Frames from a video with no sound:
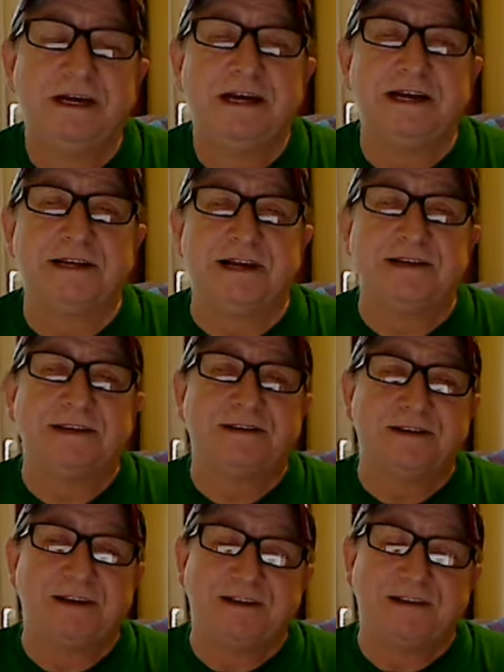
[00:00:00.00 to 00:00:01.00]
It's like the
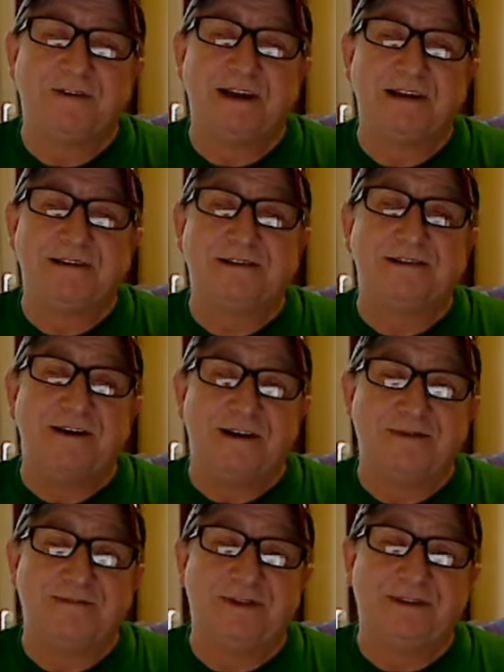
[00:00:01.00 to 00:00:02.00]
schizophrenics in
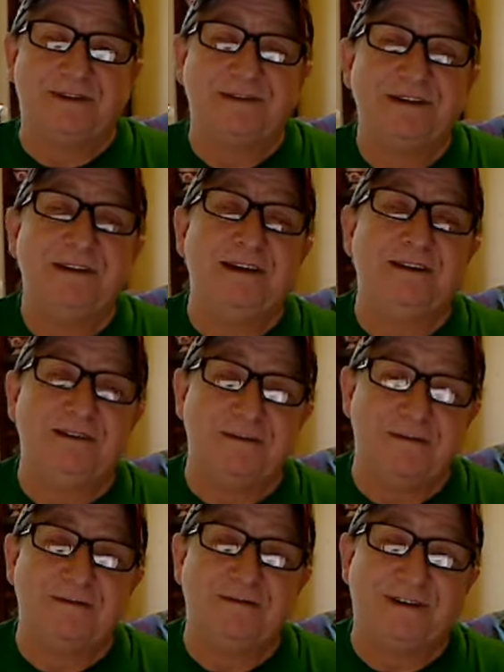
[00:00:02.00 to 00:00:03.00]
hospitals that
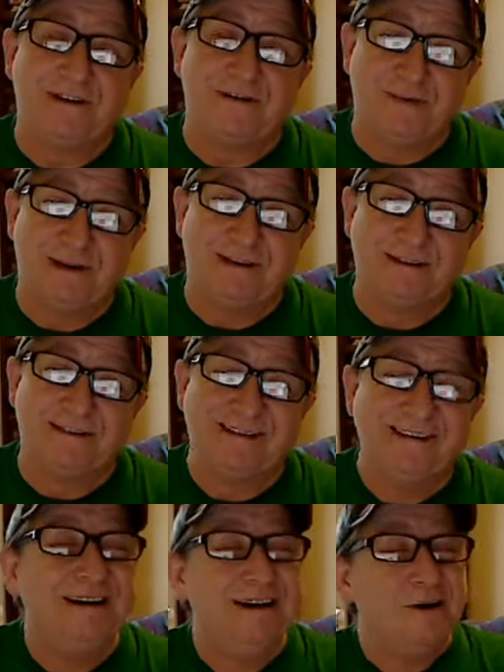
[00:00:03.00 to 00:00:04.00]
don't take their pills.
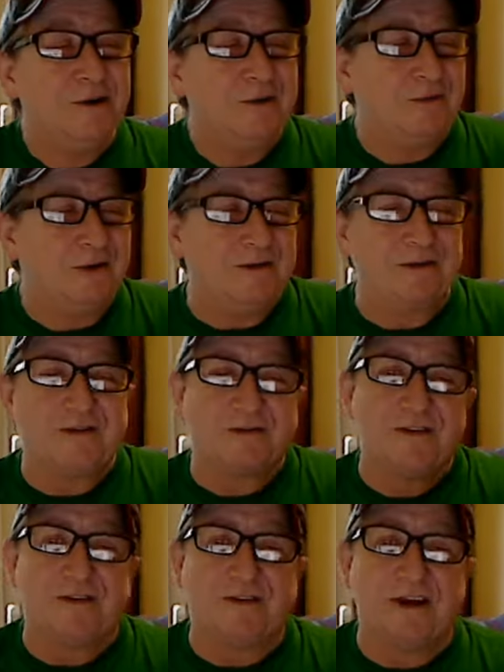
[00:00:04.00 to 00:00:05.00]
Run around the
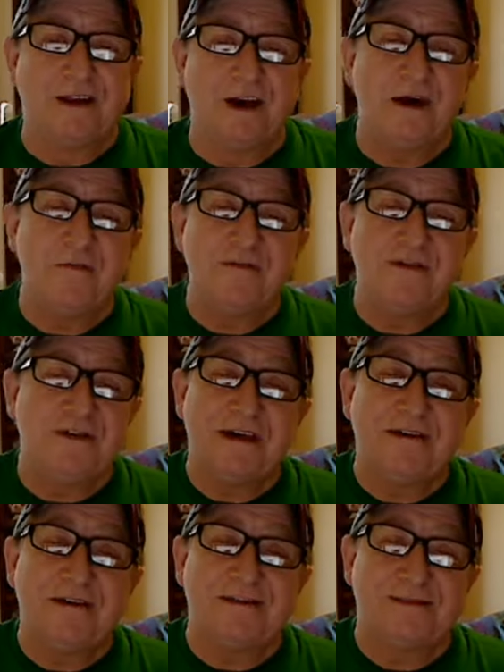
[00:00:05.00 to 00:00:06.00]
street saying, I'm
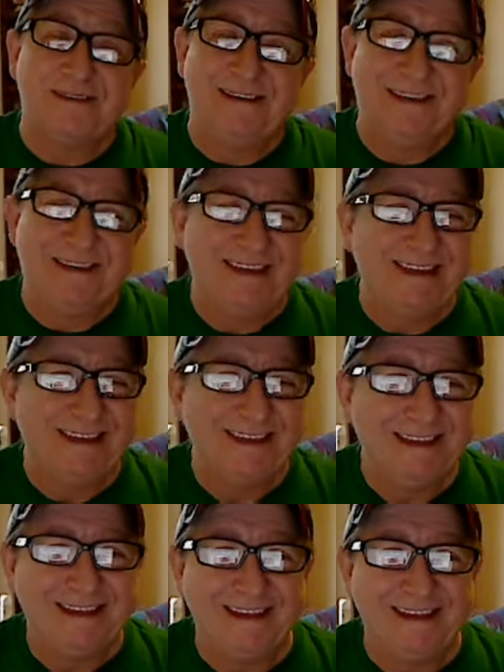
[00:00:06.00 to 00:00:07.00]
Jesus.
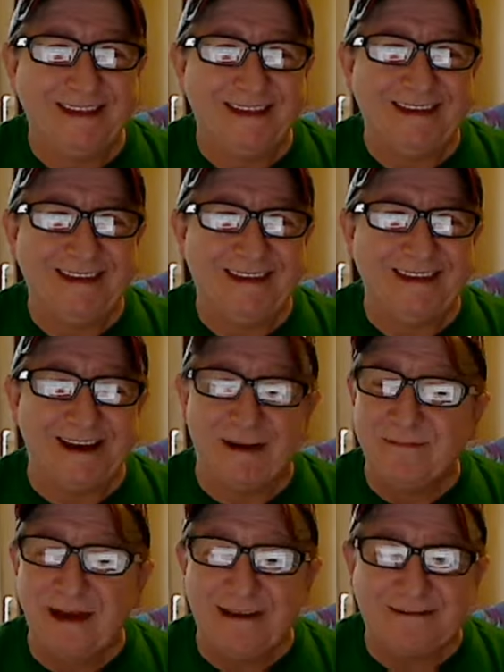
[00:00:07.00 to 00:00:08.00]

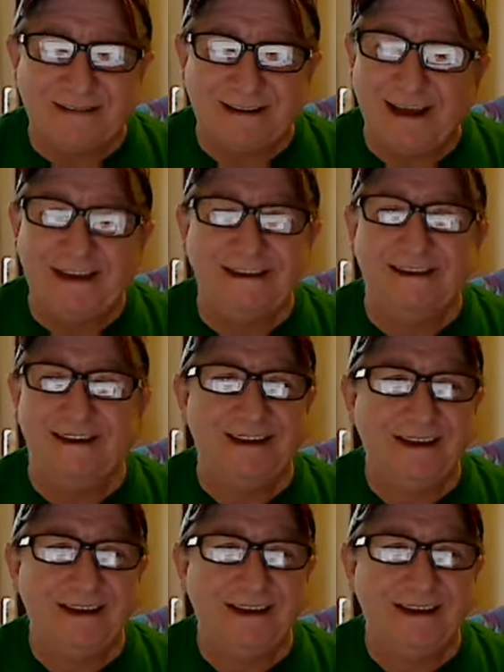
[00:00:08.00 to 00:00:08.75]
I'm not kidding.